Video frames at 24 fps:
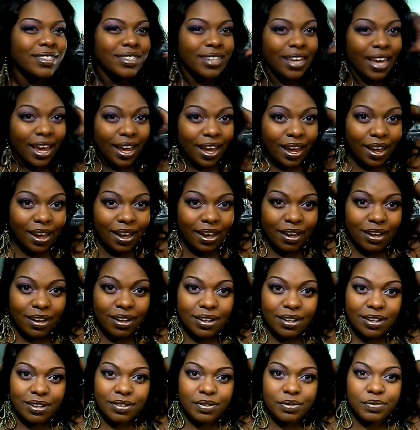
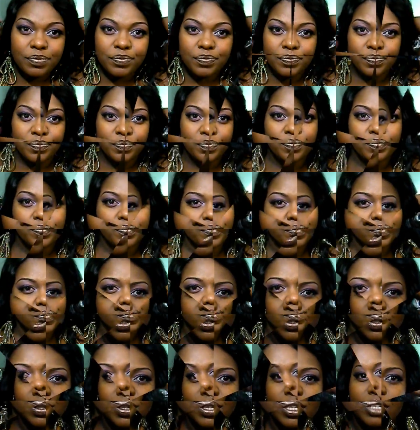yeah
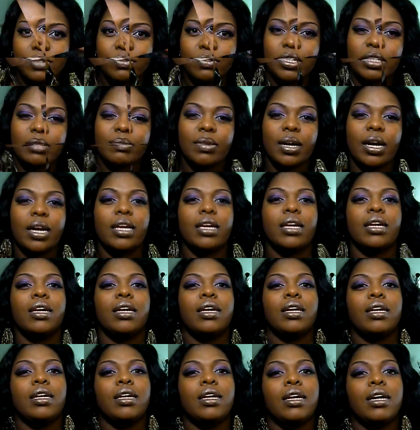so this was my
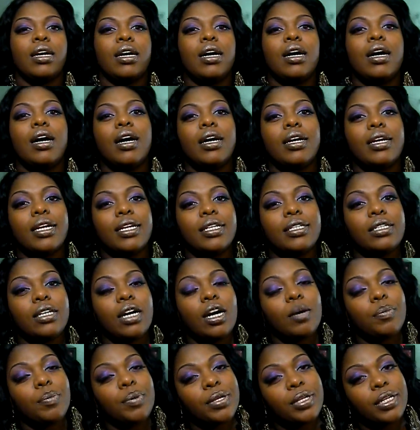
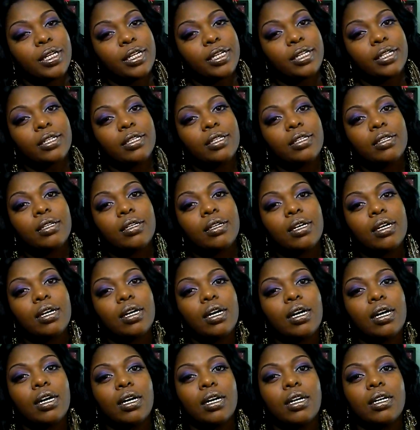honest opinion
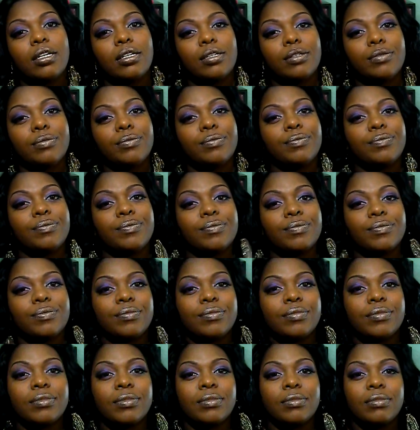um
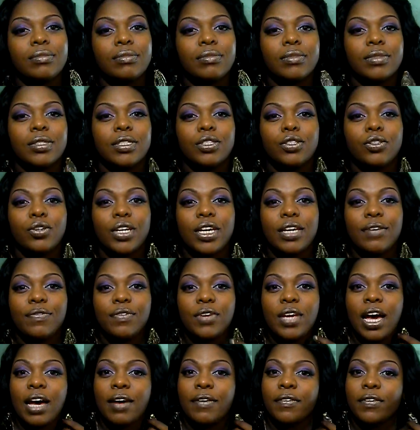so
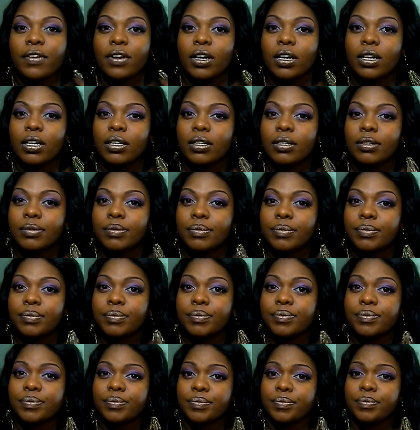if you have
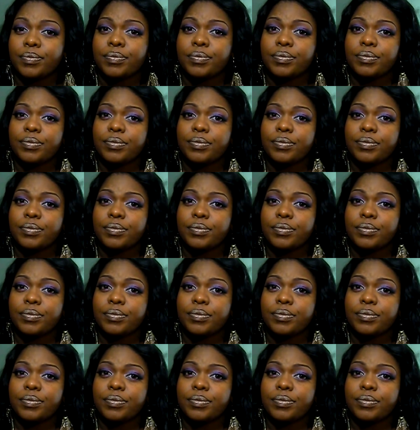um